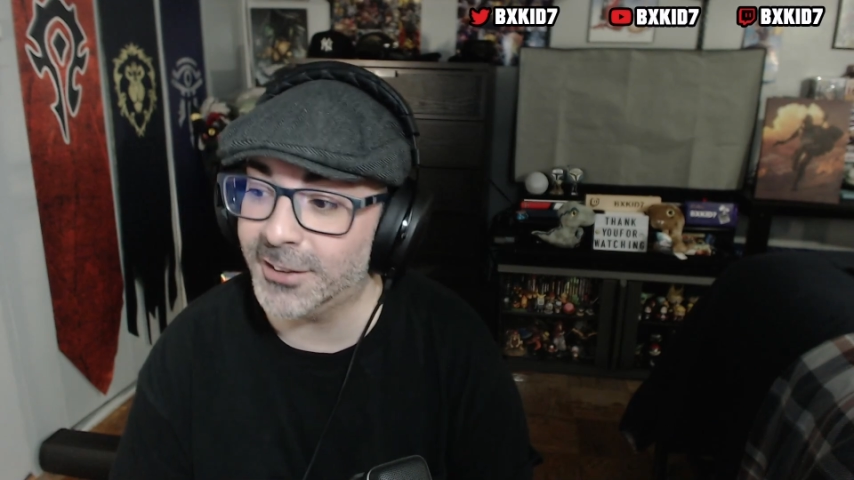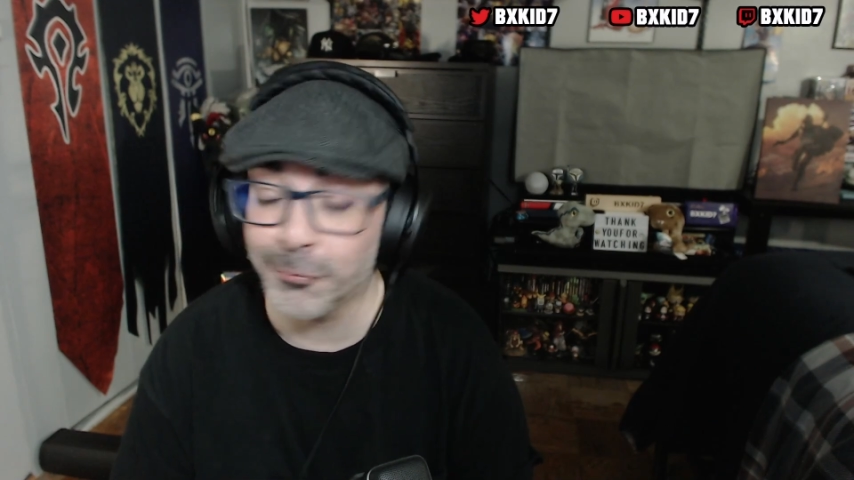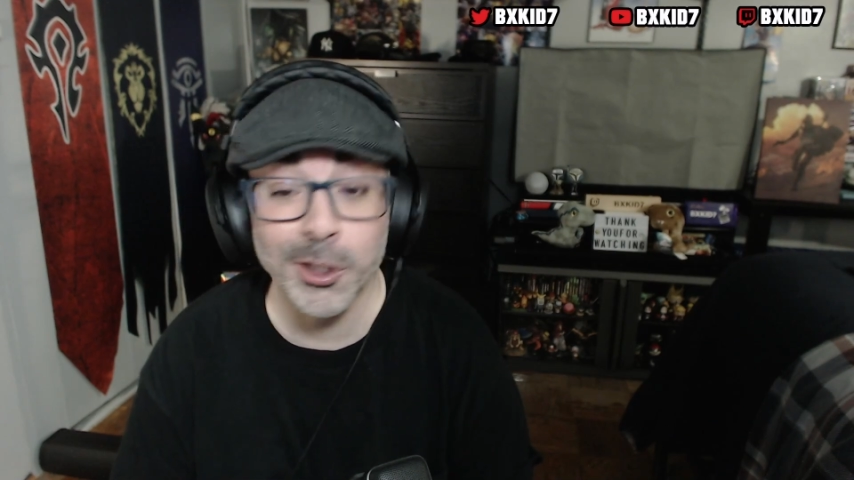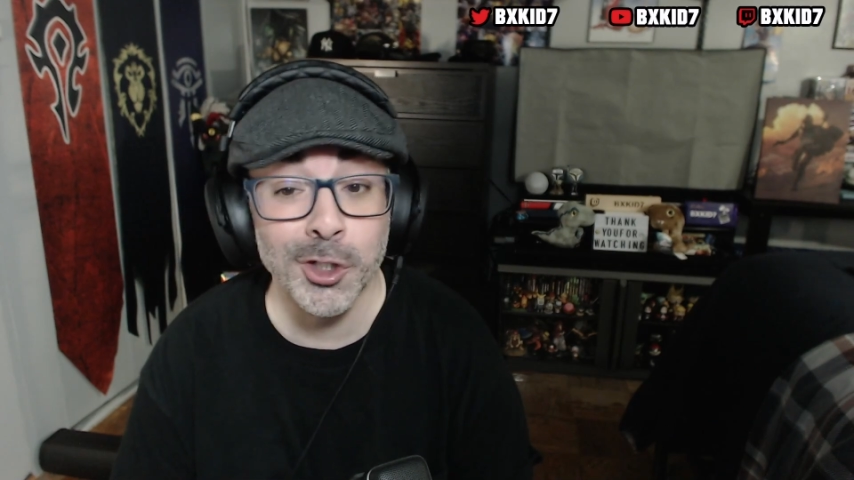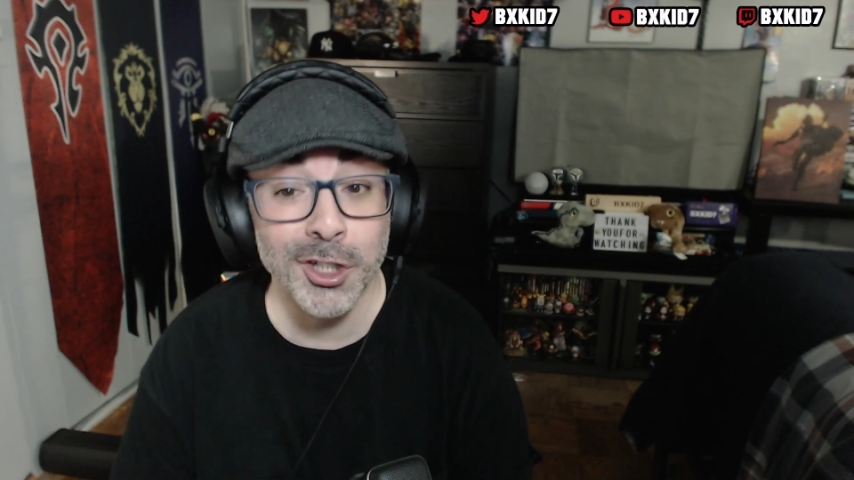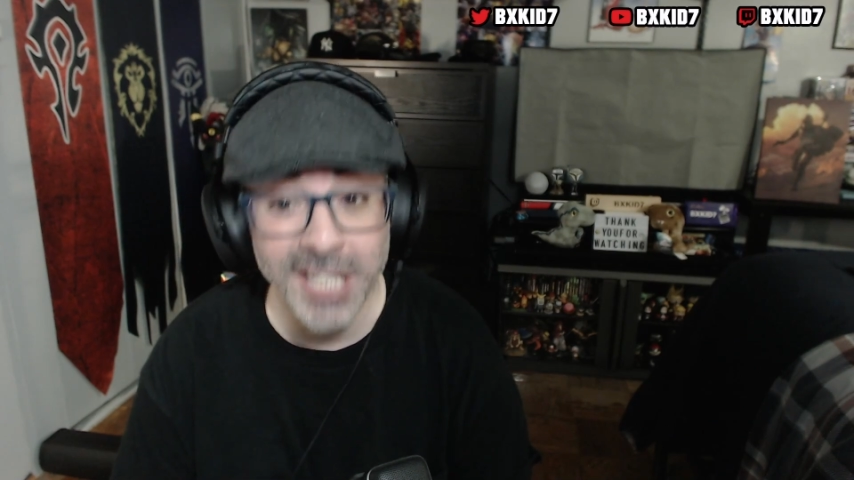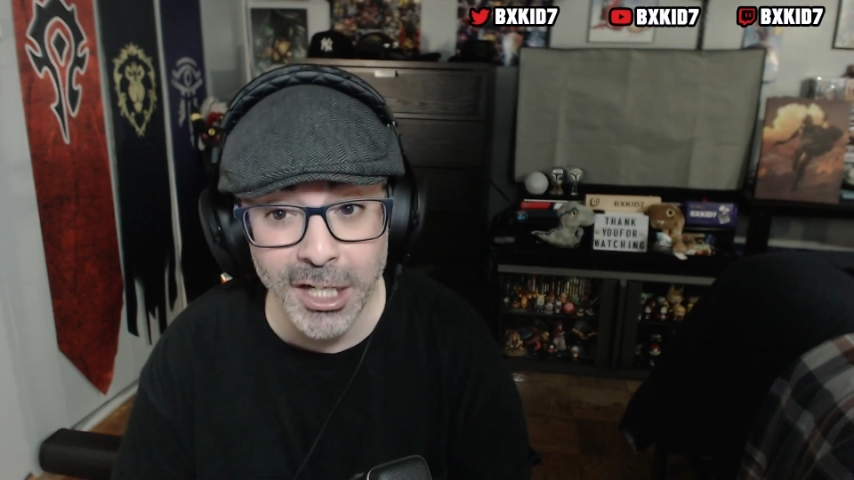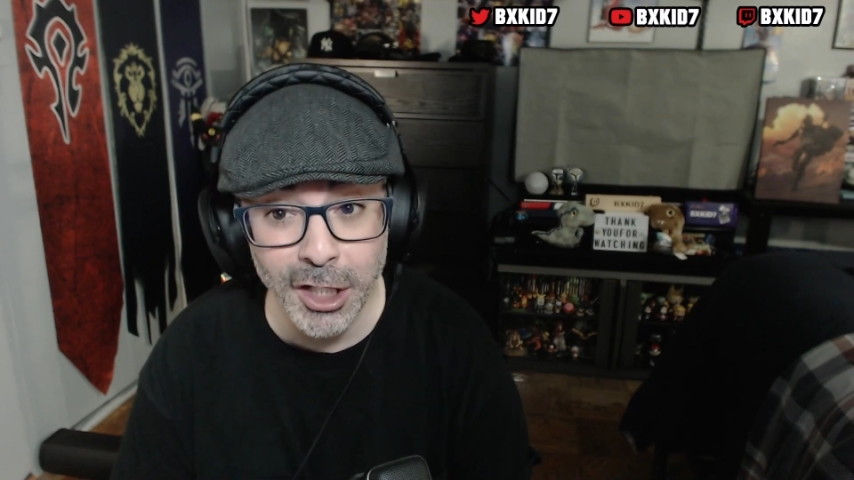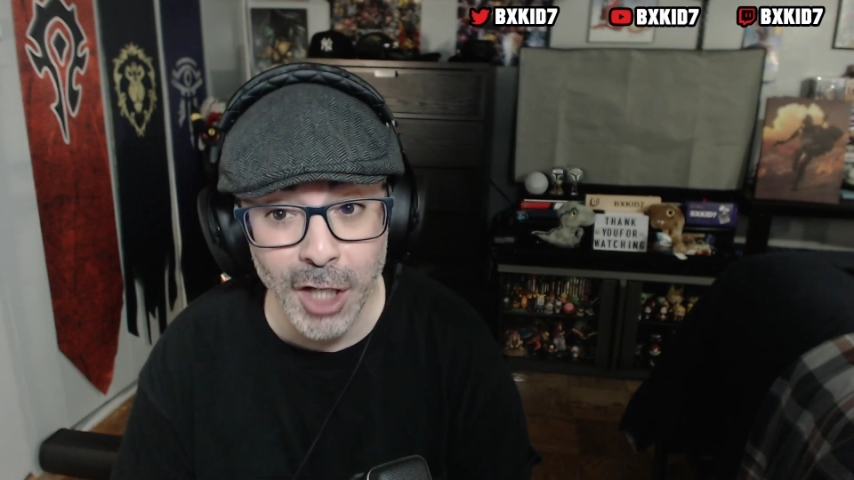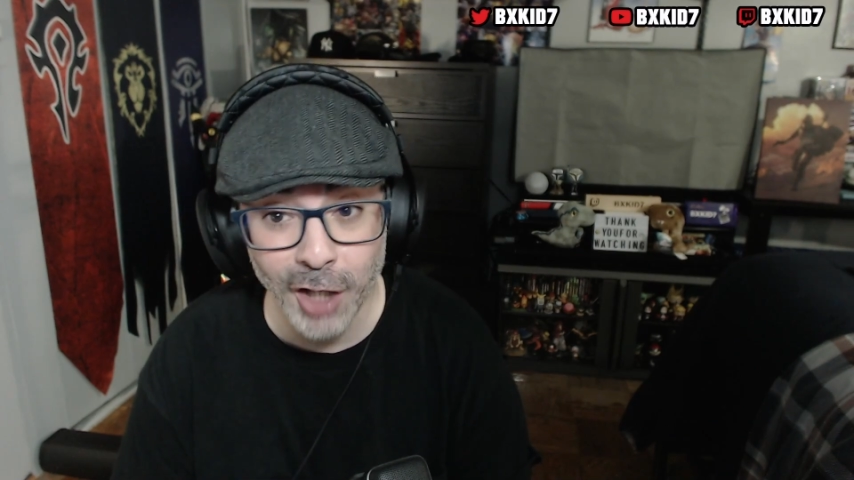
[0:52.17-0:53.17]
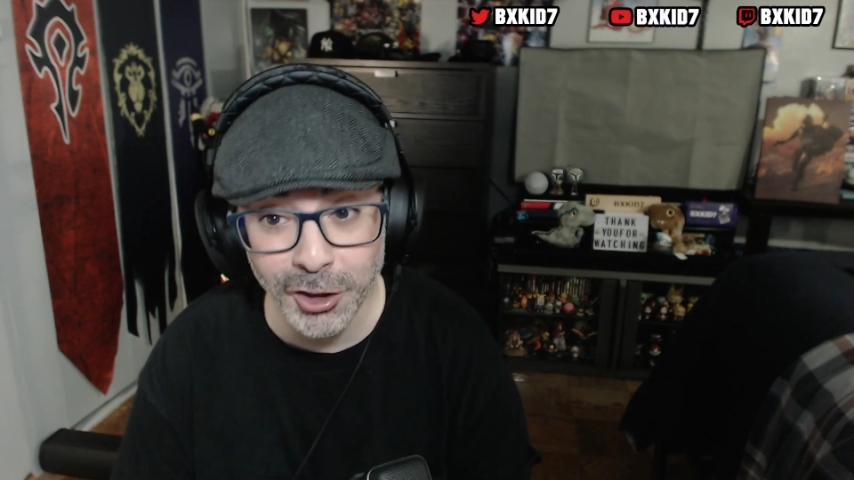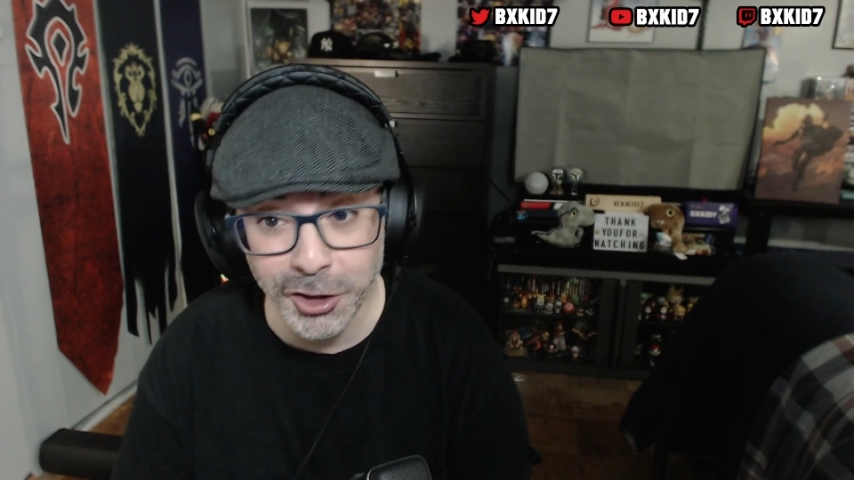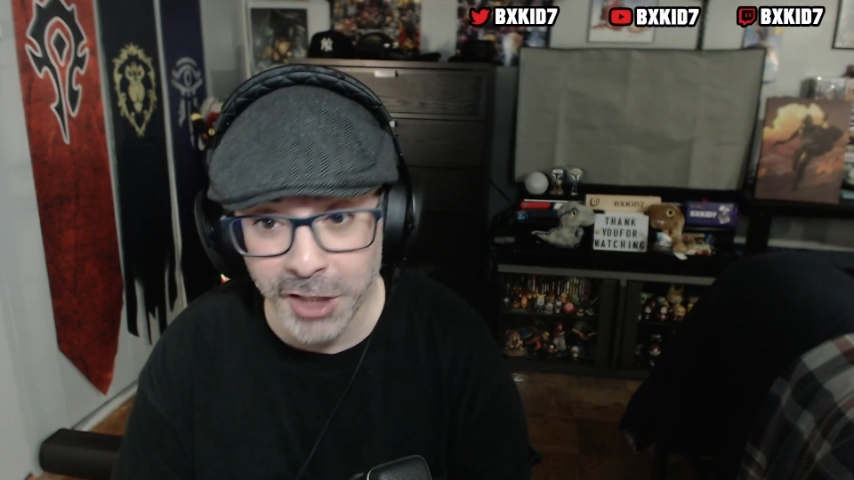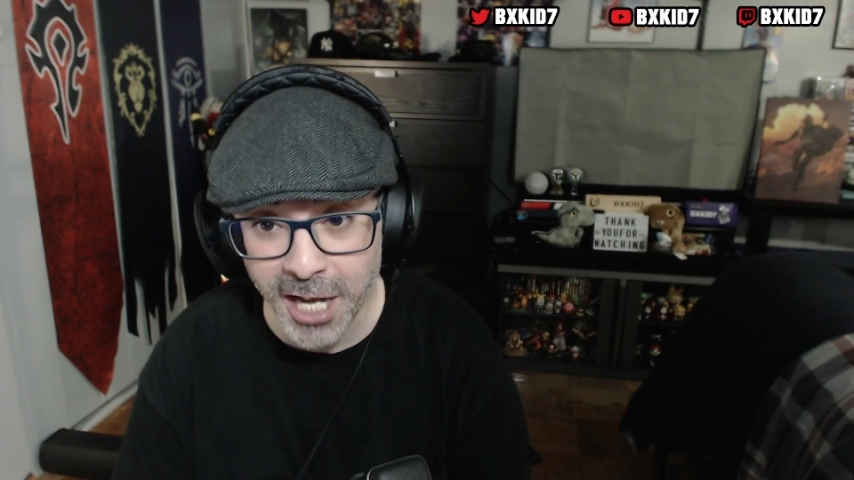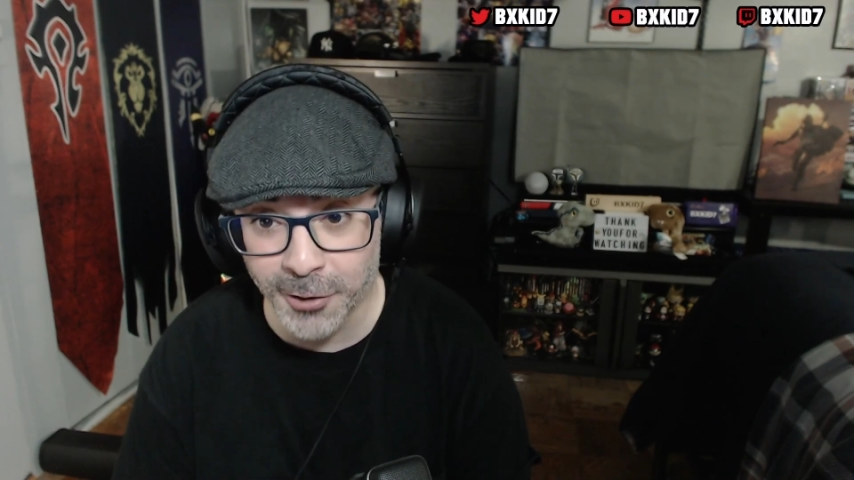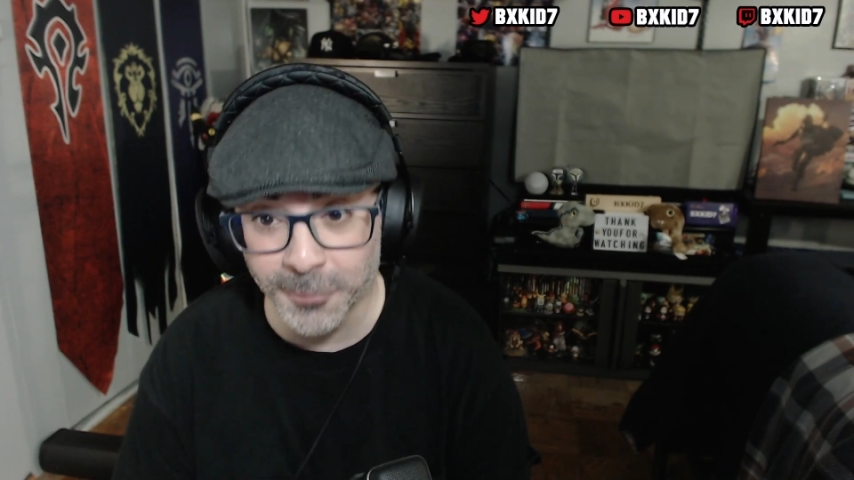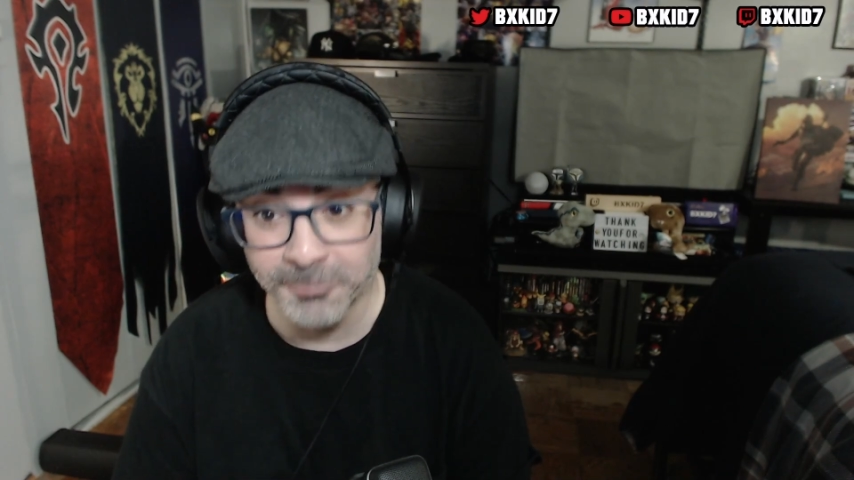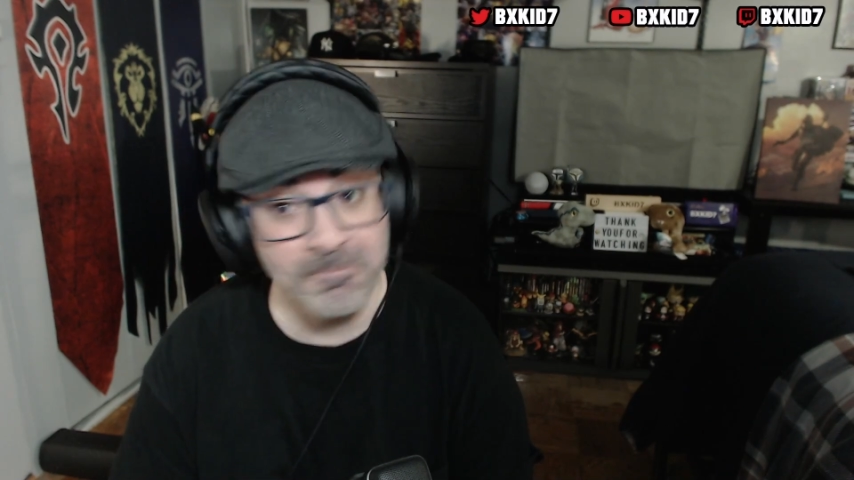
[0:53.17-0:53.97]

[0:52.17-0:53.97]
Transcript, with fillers: If we could get it on the channel,